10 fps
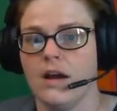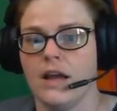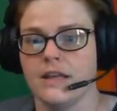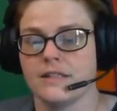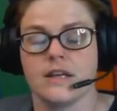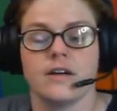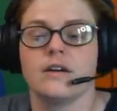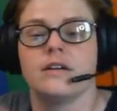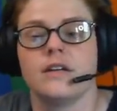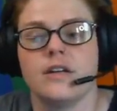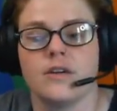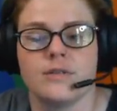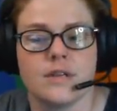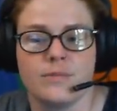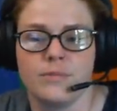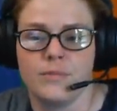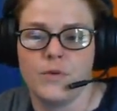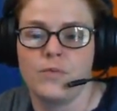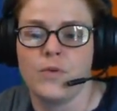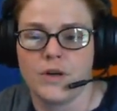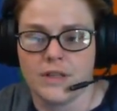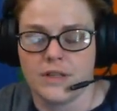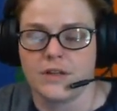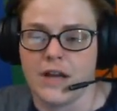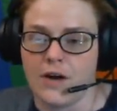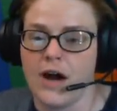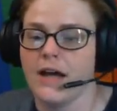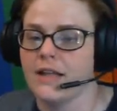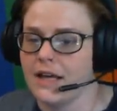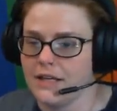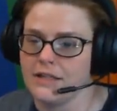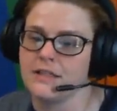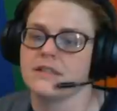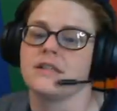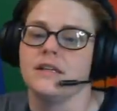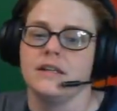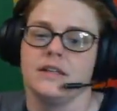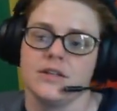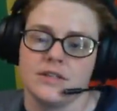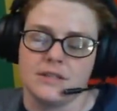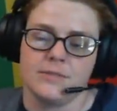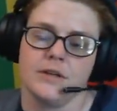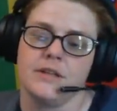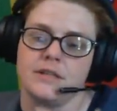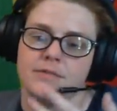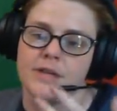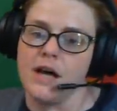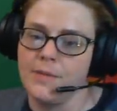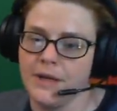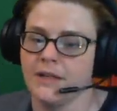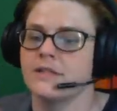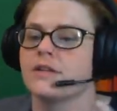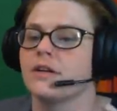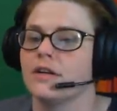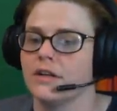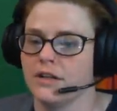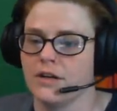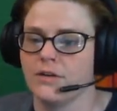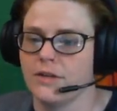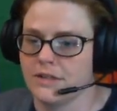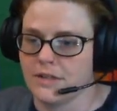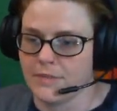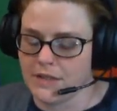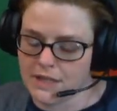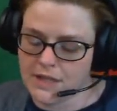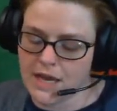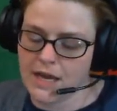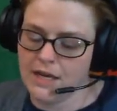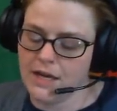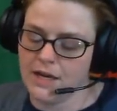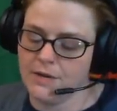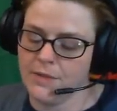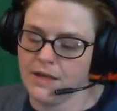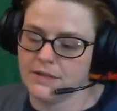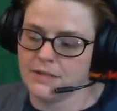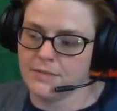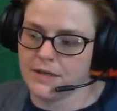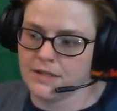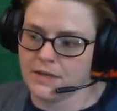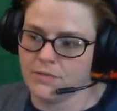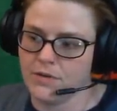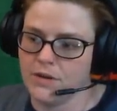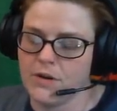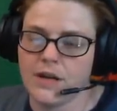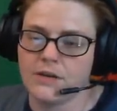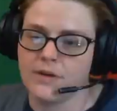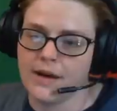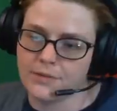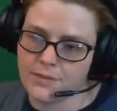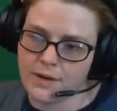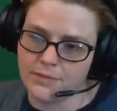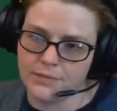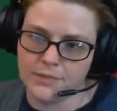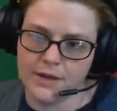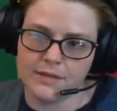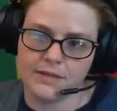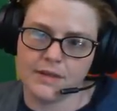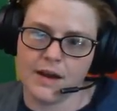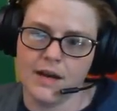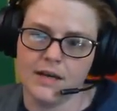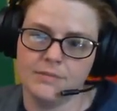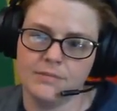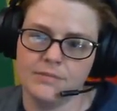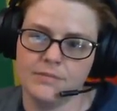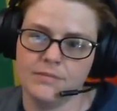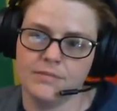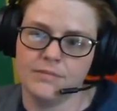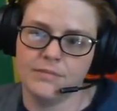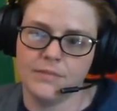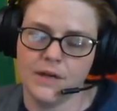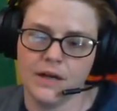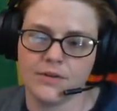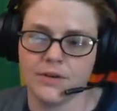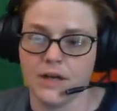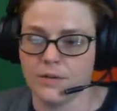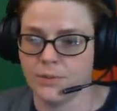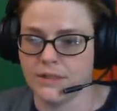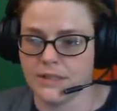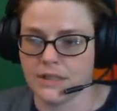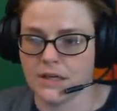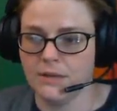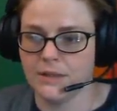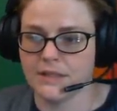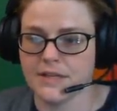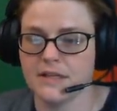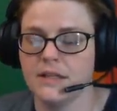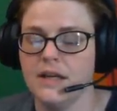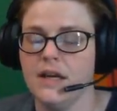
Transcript: is there, some word that they're now highlighting to, disappear these from the comments, or, it's something like that. And somebody said, well, I don't have a problem with a creator policing the comments. And